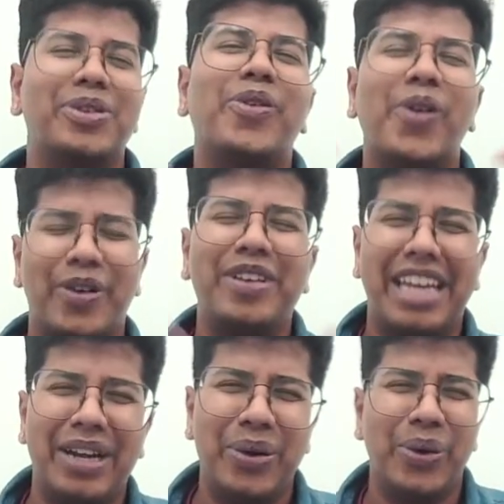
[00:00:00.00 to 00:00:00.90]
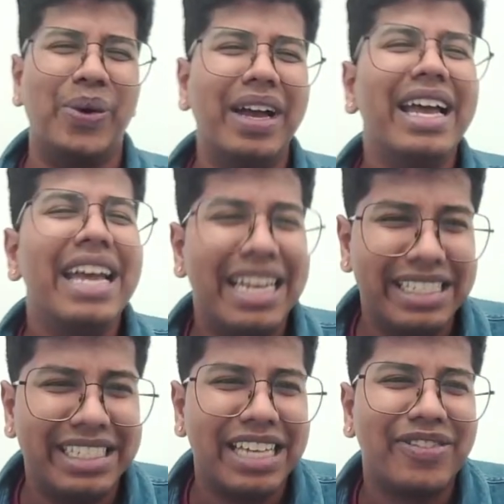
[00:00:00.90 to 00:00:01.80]
So what we can do
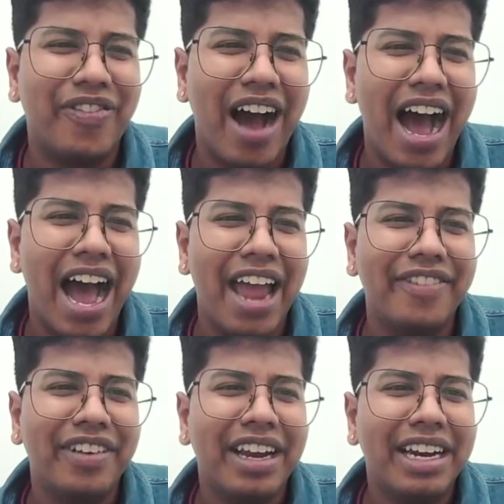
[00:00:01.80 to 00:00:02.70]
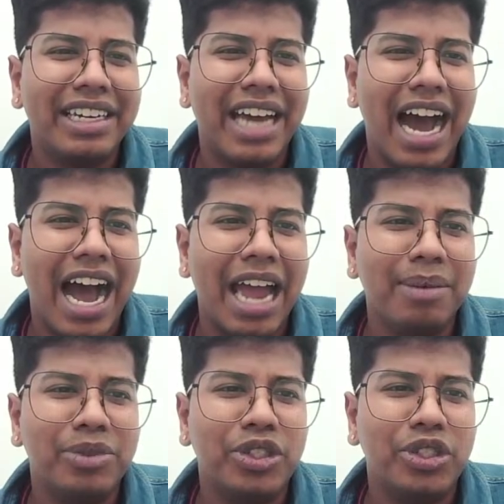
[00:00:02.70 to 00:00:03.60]
is just 5
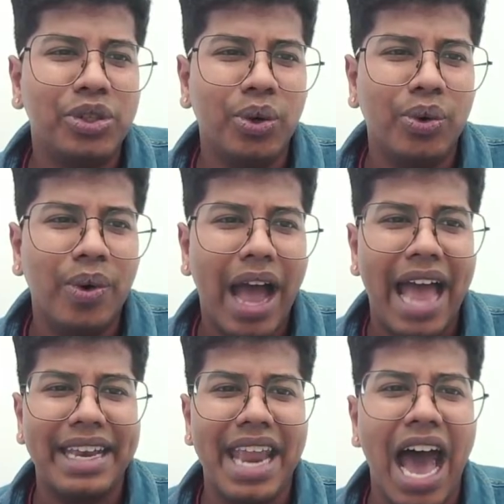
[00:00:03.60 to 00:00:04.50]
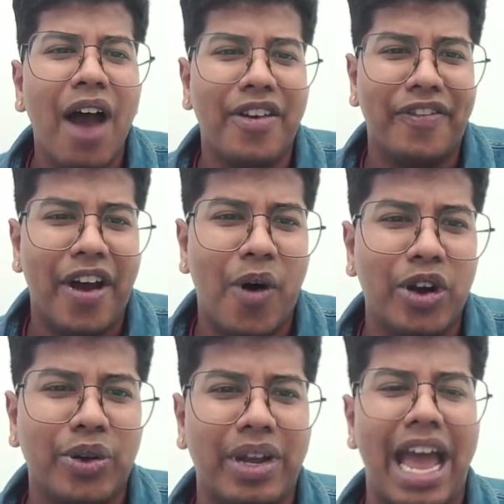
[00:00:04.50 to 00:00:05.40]
times 2. And now if I
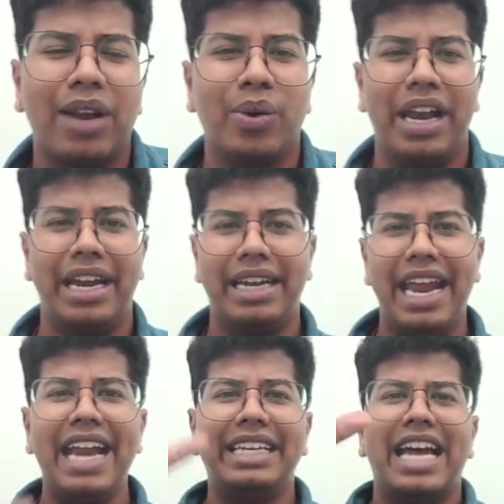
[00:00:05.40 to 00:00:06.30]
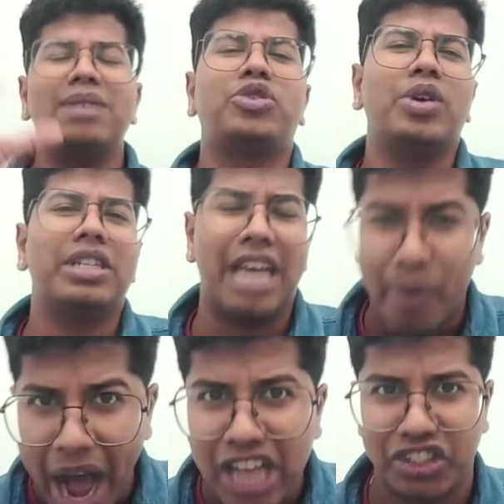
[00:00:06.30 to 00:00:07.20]
want to calculate, 8 times 2 is how
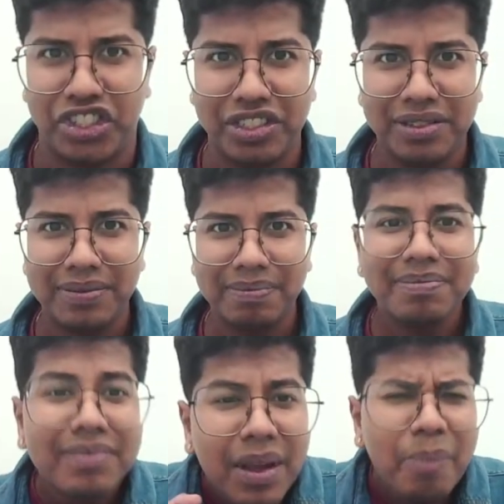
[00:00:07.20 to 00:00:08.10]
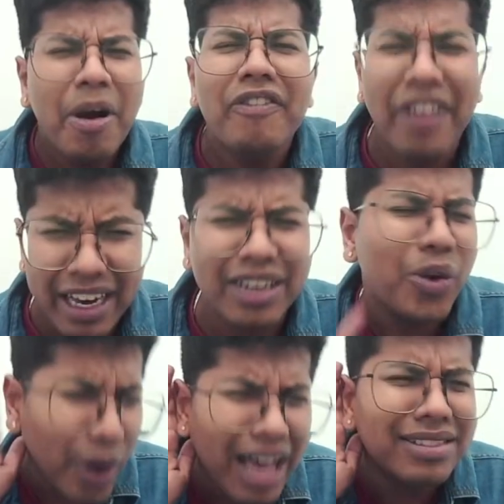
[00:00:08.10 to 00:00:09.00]
much? Perfect.
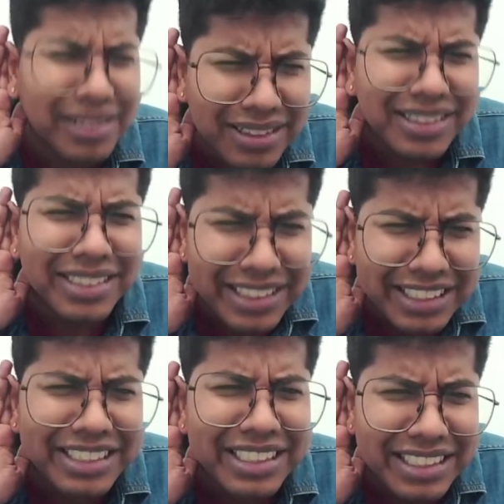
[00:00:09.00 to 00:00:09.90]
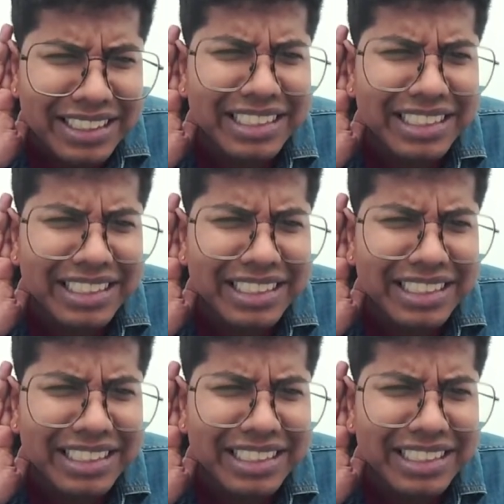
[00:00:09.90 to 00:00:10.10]
Good answer. 16.